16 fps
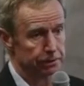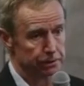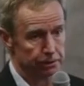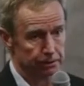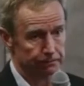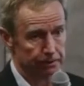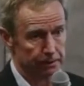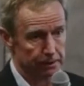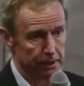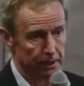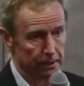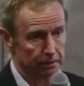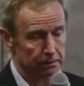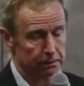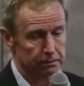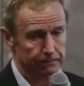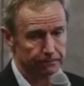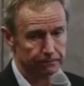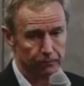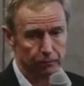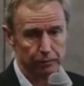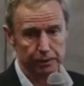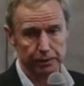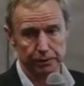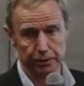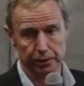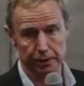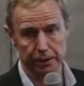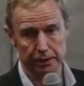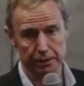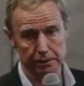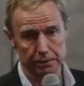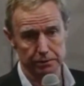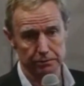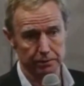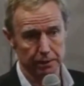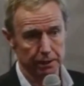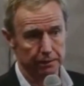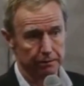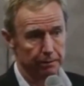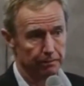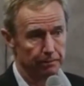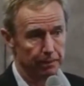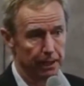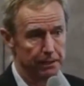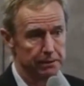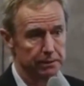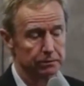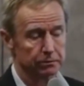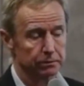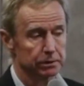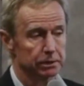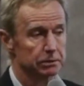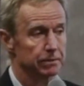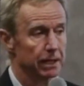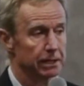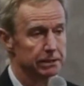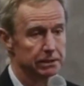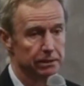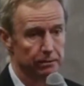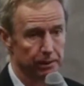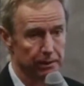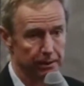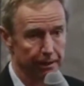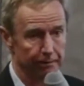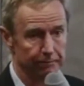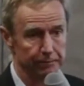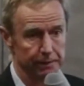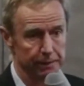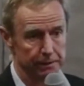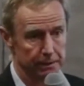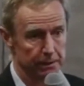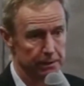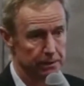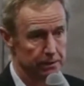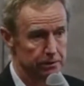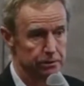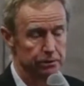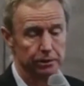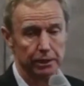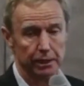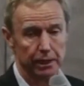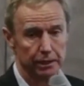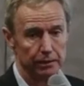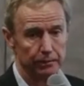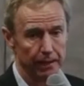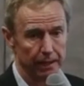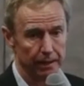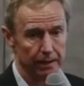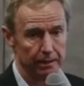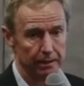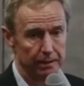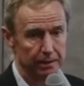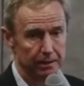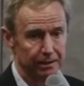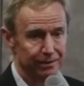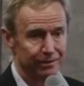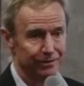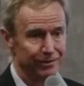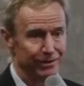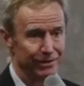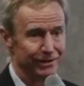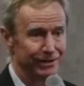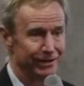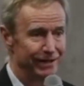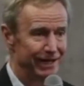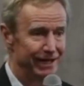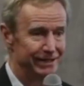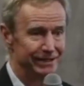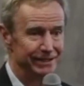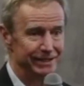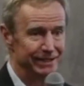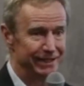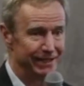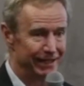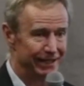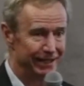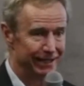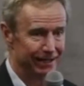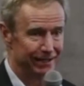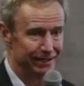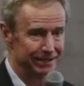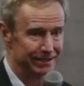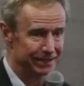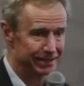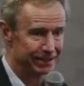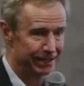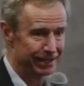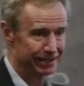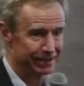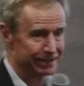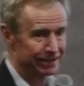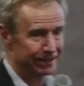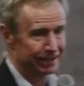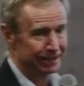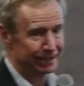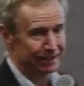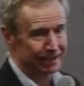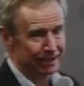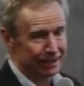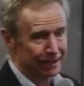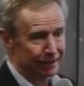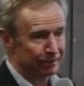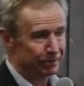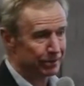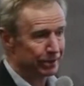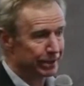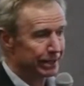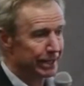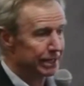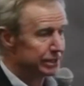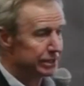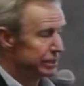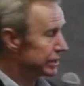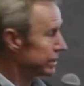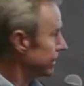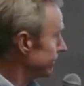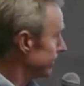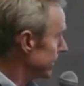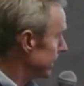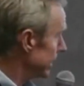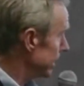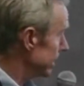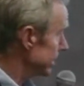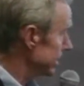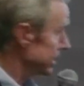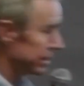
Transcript: to shift the dial? Because if all we're doing is really replacing or displacing what government is doing anyway, we're not going to actually see any kind of sea change. We're not going to actually shift the